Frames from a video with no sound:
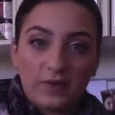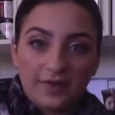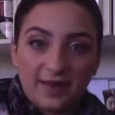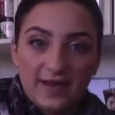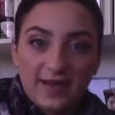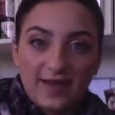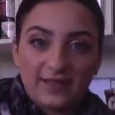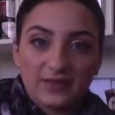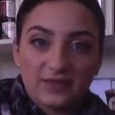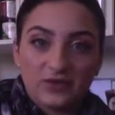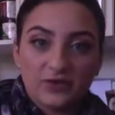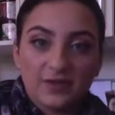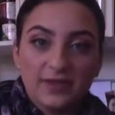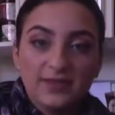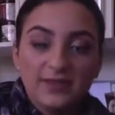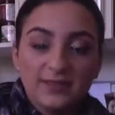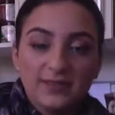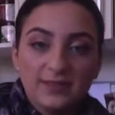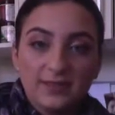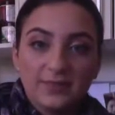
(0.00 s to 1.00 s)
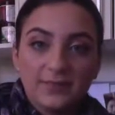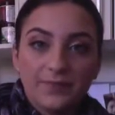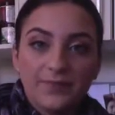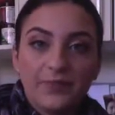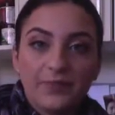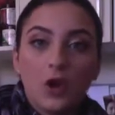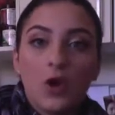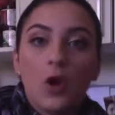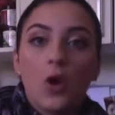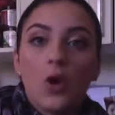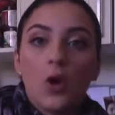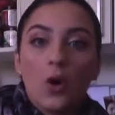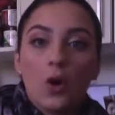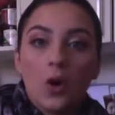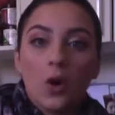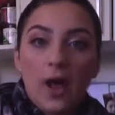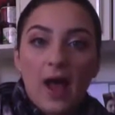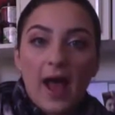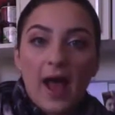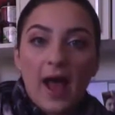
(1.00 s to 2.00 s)
the answer is.
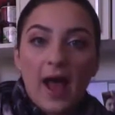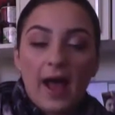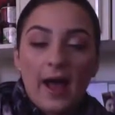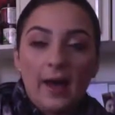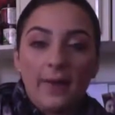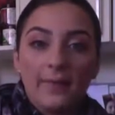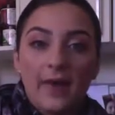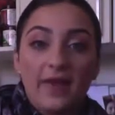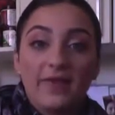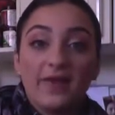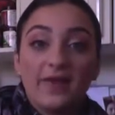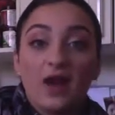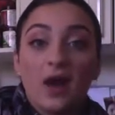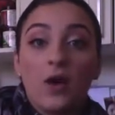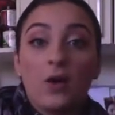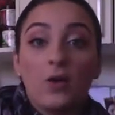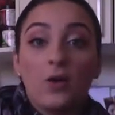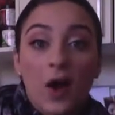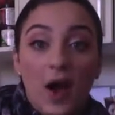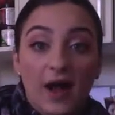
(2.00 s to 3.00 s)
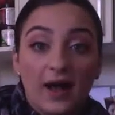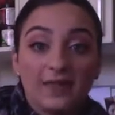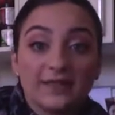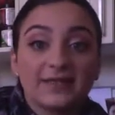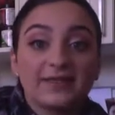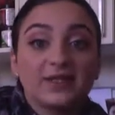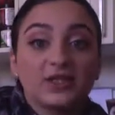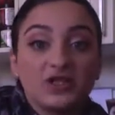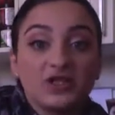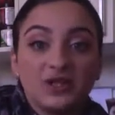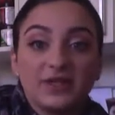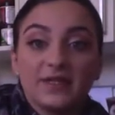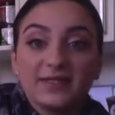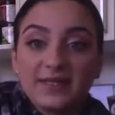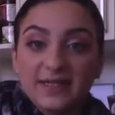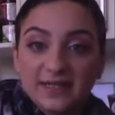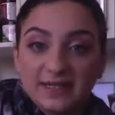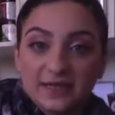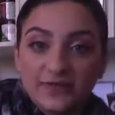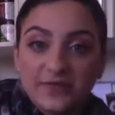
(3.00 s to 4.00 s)
And then I'll ask students
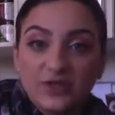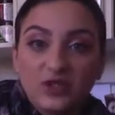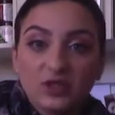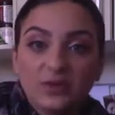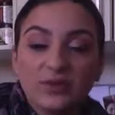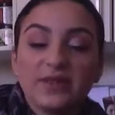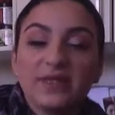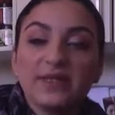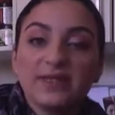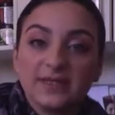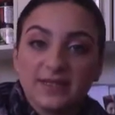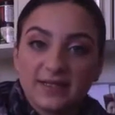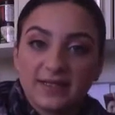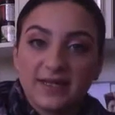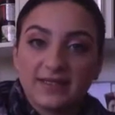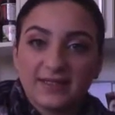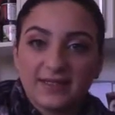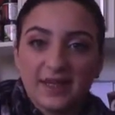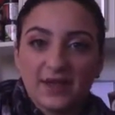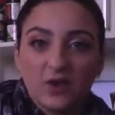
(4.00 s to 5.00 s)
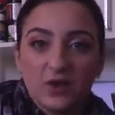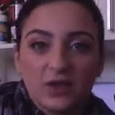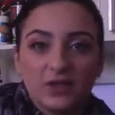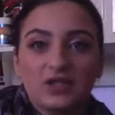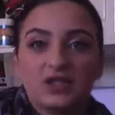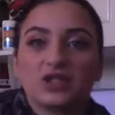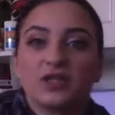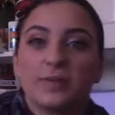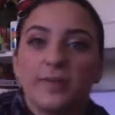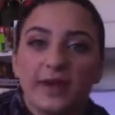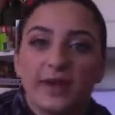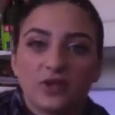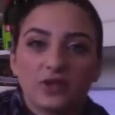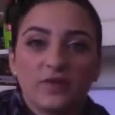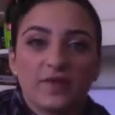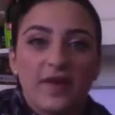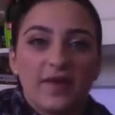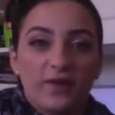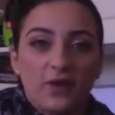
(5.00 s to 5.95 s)
individually to test their knowledge to make sure they